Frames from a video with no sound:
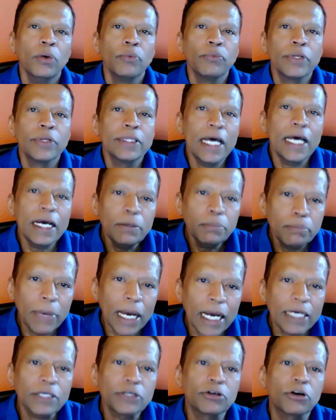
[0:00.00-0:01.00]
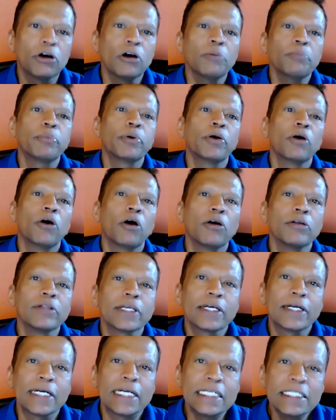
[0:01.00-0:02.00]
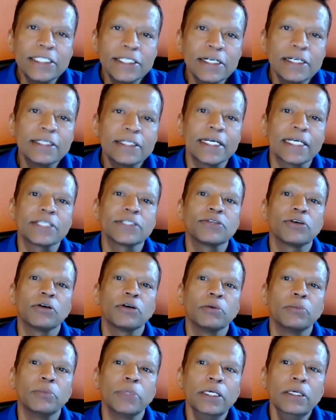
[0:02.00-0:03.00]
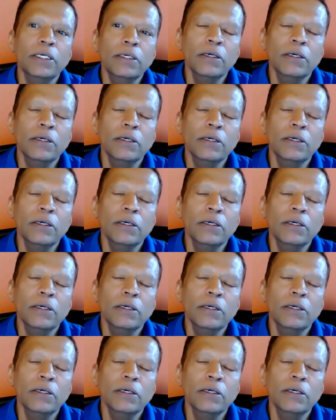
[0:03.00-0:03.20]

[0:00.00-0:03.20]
With that backdrop on the credential taxonomy,